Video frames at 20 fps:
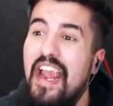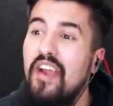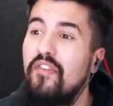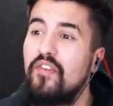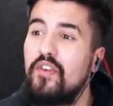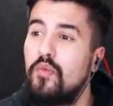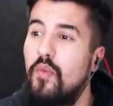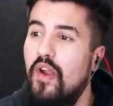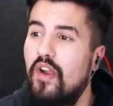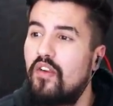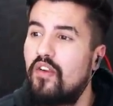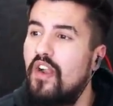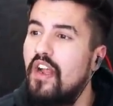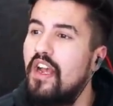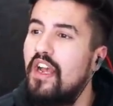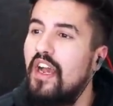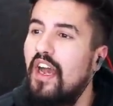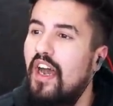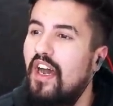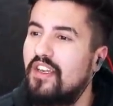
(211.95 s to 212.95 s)
everywhere.
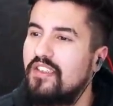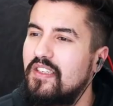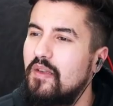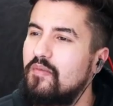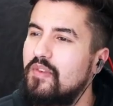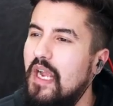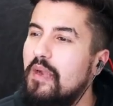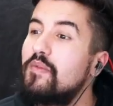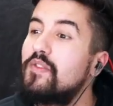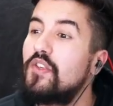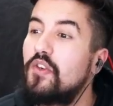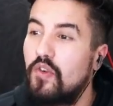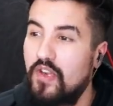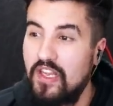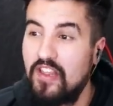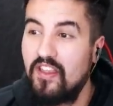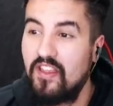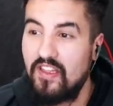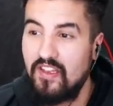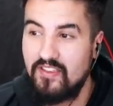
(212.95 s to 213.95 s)
Sometimes they're
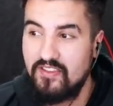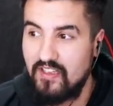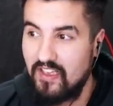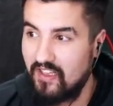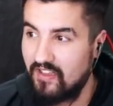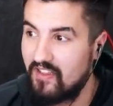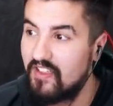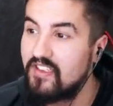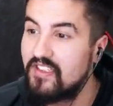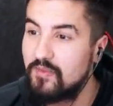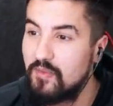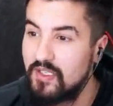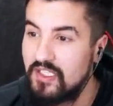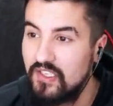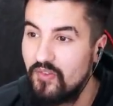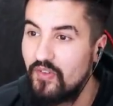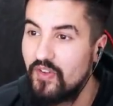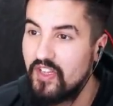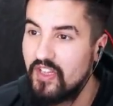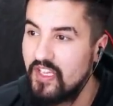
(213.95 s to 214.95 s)
in things like this
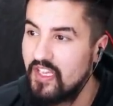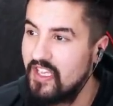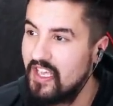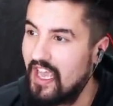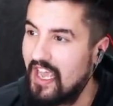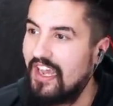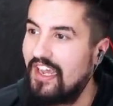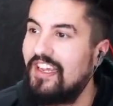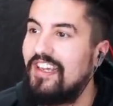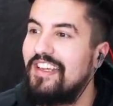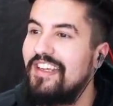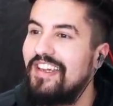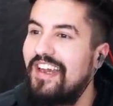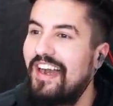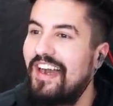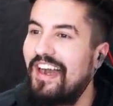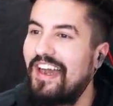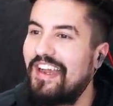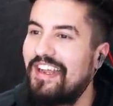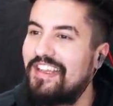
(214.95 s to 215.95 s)
specifically,
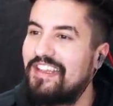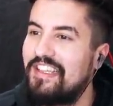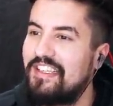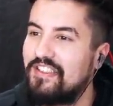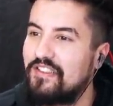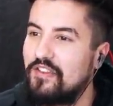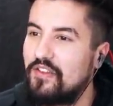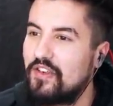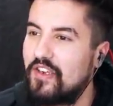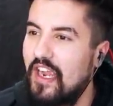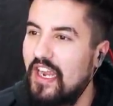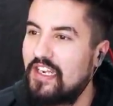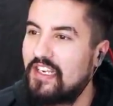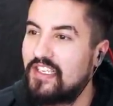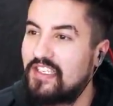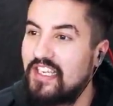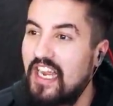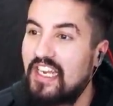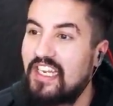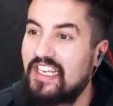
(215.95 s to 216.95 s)
in these little kind
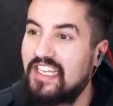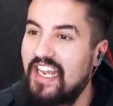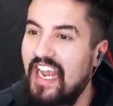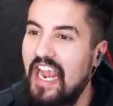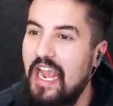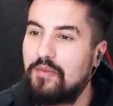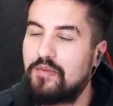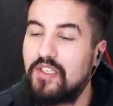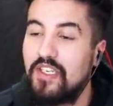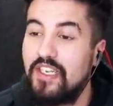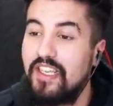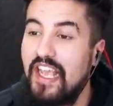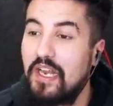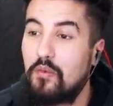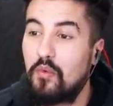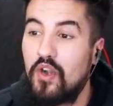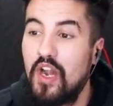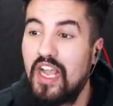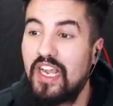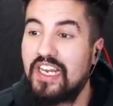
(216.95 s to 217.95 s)
of tiny camps. And
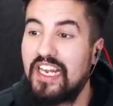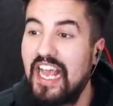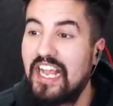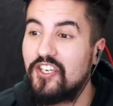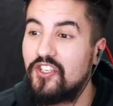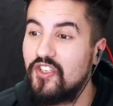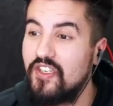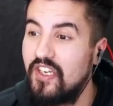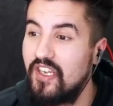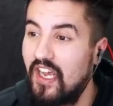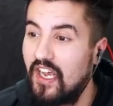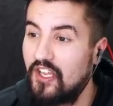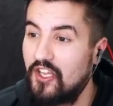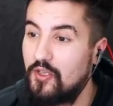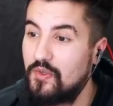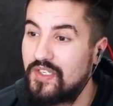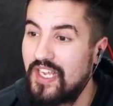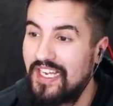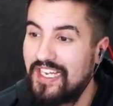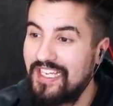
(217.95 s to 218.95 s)
again, we're not gonna actually
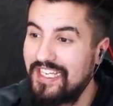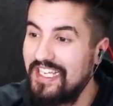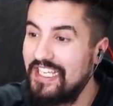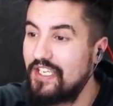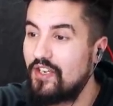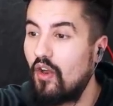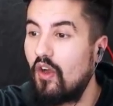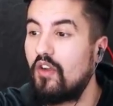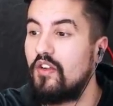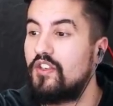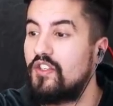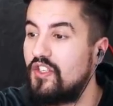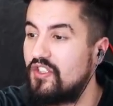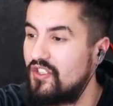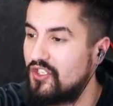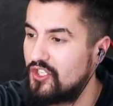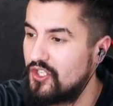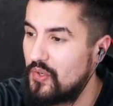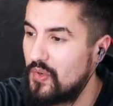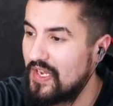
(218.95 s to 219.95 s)
use any key cards,
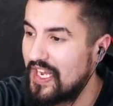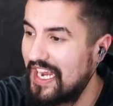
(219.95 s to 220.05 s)
just to show you